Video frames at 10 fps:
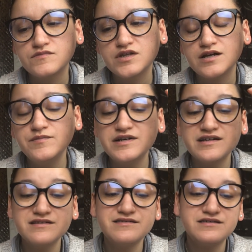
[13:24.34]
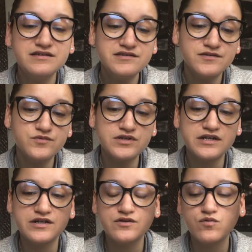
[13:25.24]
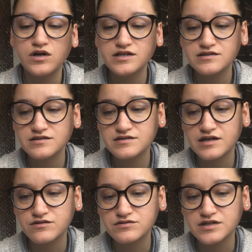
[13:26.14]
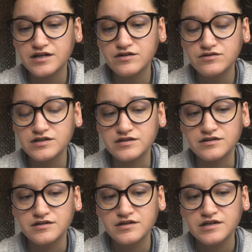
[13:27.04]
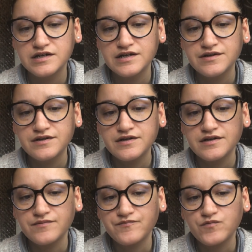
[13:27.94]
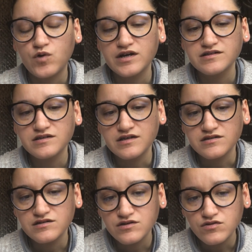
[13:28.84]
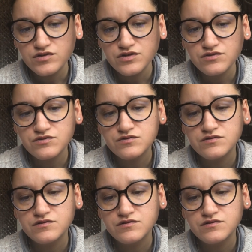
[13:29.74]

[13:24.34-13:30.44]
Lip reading: I mean, I can see someone here wanting to settle down and wanting to get to know you.